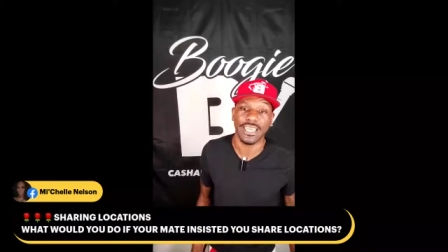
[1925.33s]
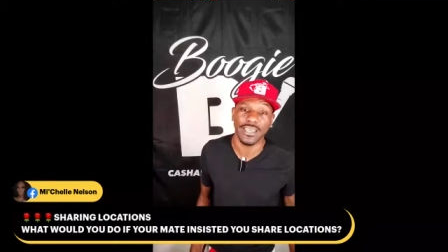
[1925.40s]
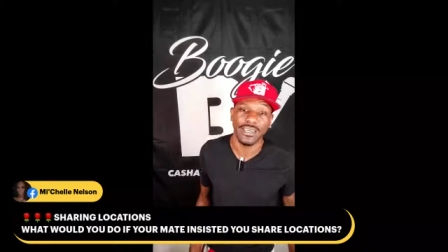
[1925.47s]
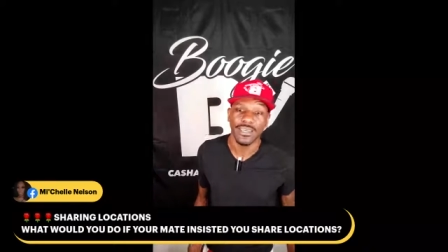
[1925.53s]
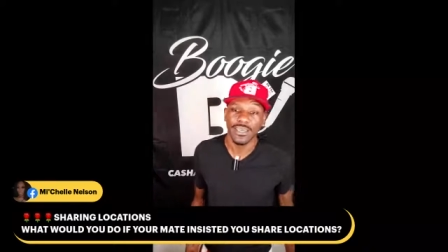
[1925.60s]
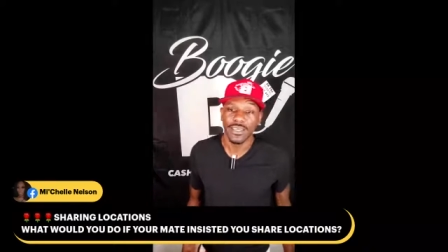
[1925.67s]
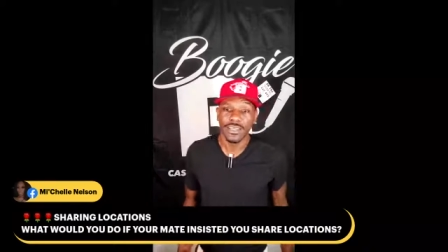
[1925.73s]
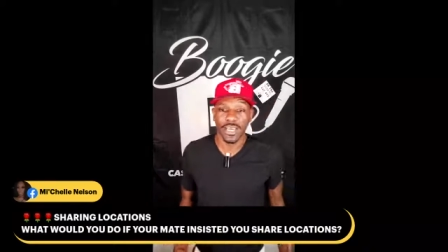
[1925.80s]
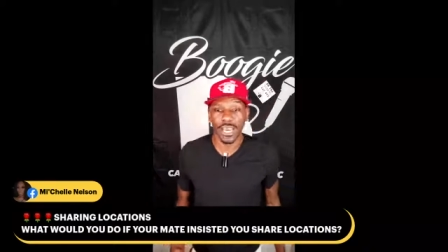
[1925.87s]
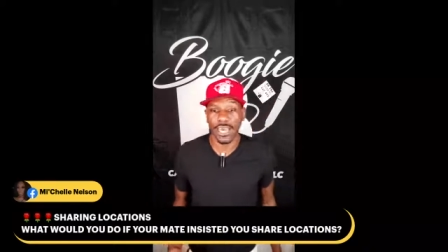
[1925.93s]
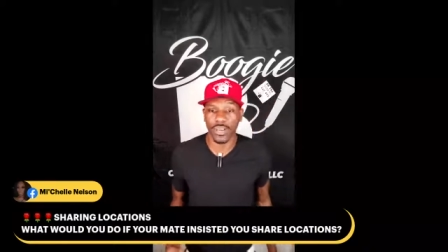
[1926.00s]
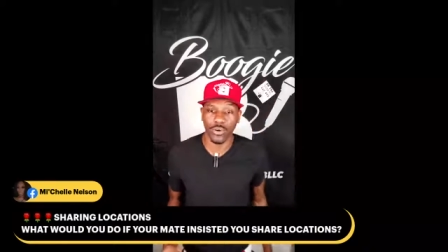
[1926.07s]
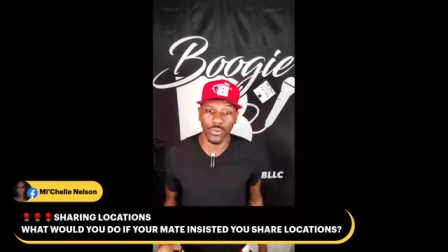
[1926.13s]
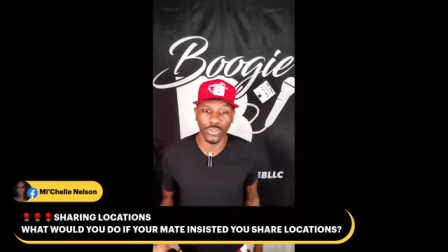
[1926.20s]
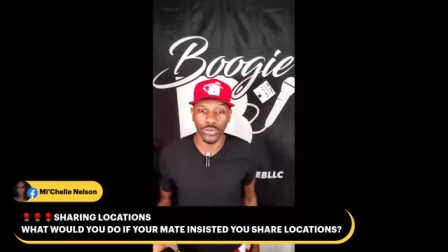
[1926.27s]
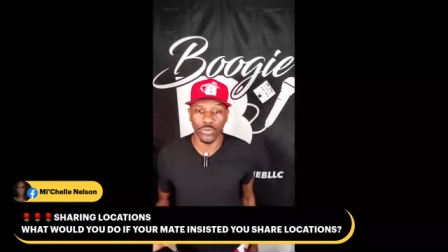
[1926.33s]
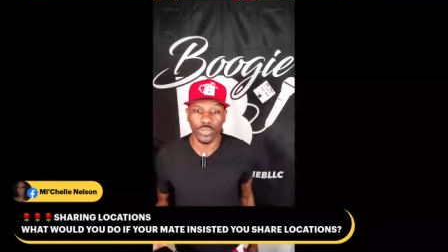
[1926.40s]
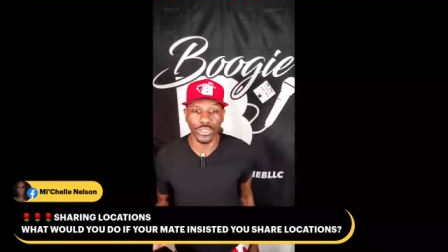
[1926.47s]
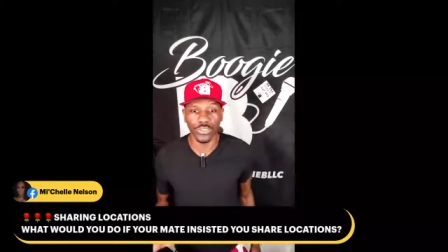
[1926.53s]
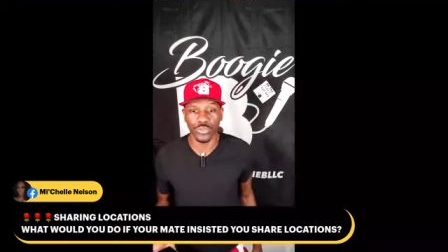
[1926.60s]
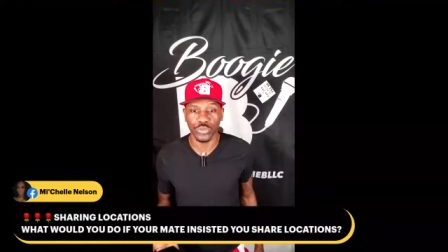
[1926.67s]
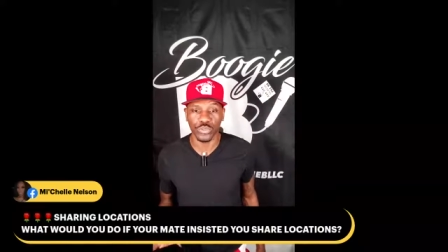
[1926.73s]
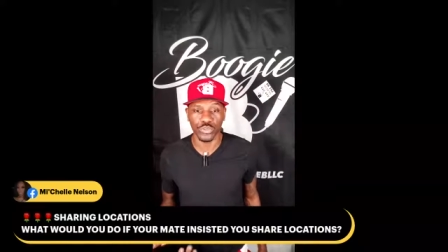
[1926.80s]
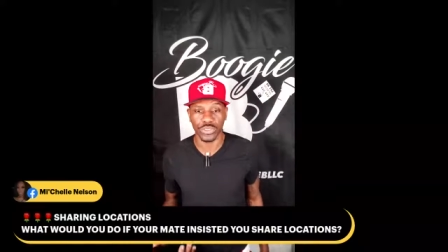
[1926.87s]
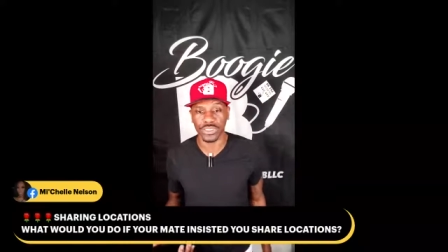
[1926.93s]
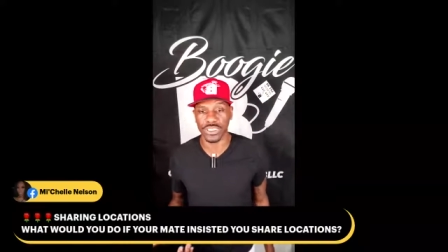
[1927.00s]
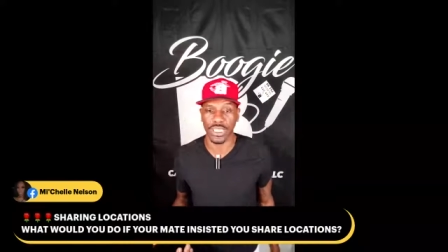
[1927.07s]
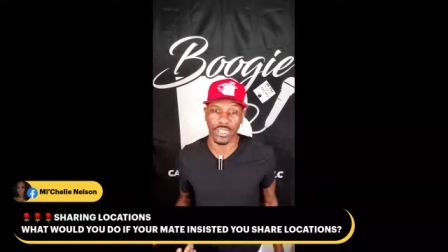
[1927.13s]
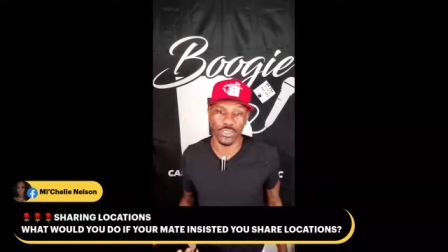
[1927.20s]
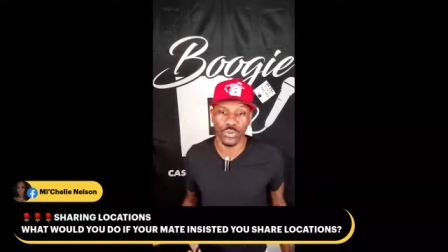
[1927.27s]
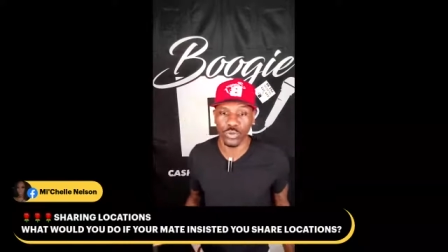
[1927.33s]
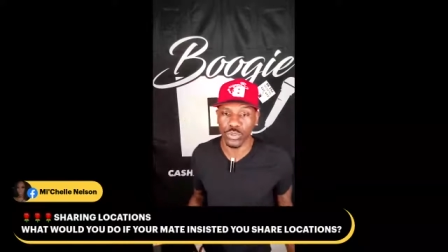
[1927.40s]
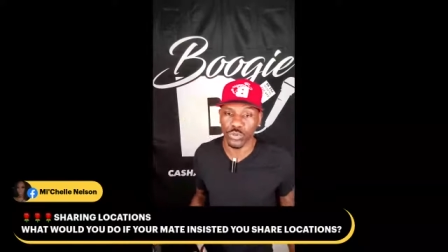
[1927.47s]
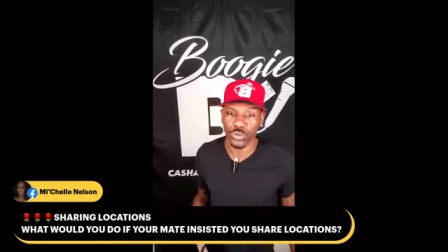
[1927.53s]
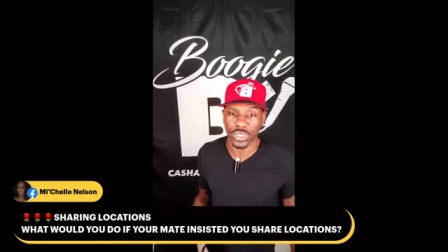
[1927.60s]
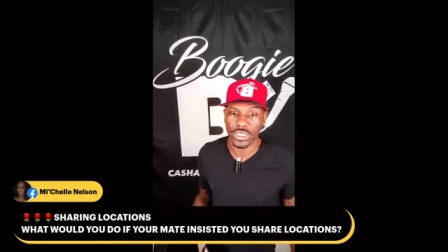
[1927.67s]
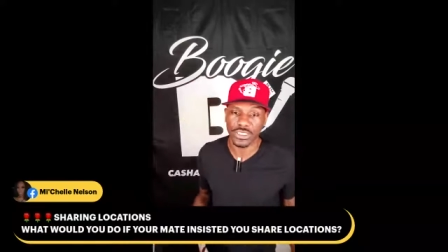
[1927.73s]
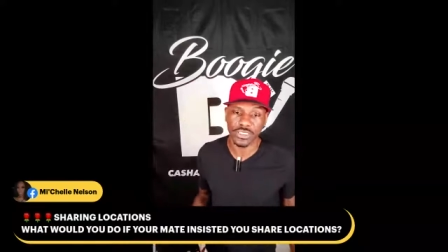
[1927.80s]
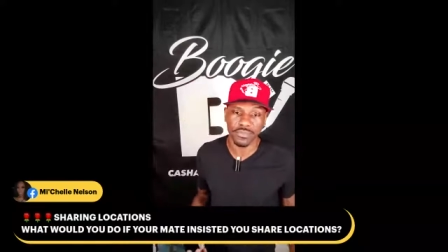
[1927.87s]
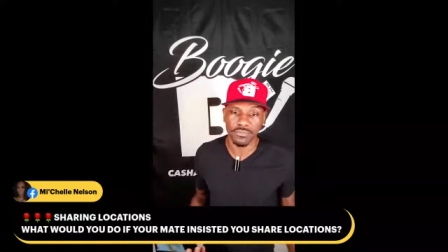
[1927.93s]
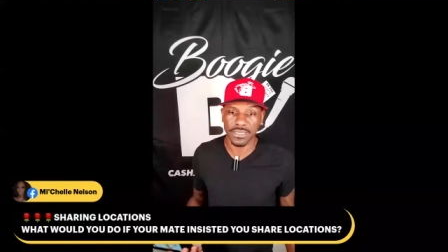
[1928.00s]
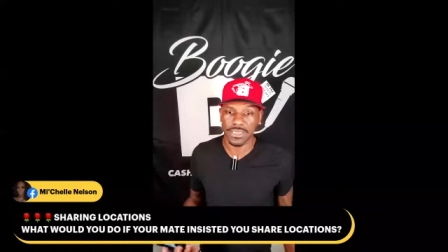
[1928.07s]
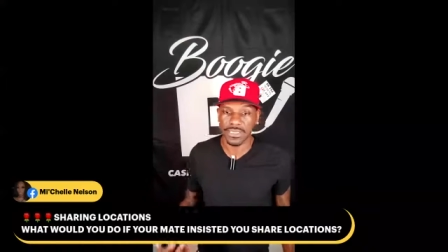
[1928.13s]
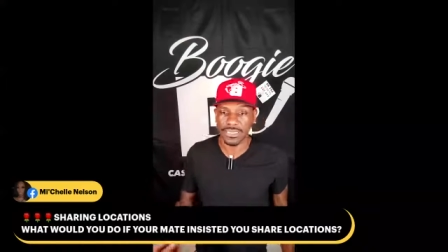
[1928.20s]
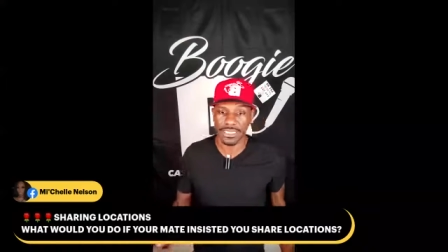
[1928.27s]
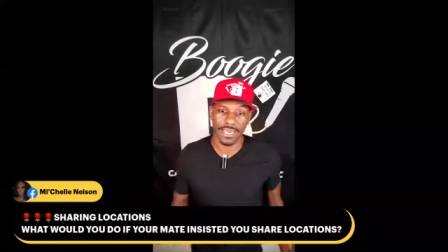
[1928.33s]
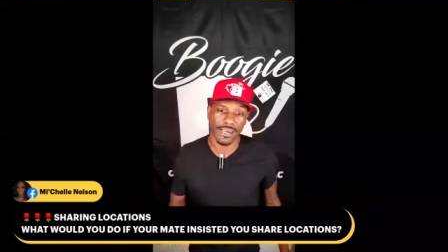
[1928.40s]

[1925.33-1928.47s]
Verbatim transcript: that, I don't know what no share, no location mean.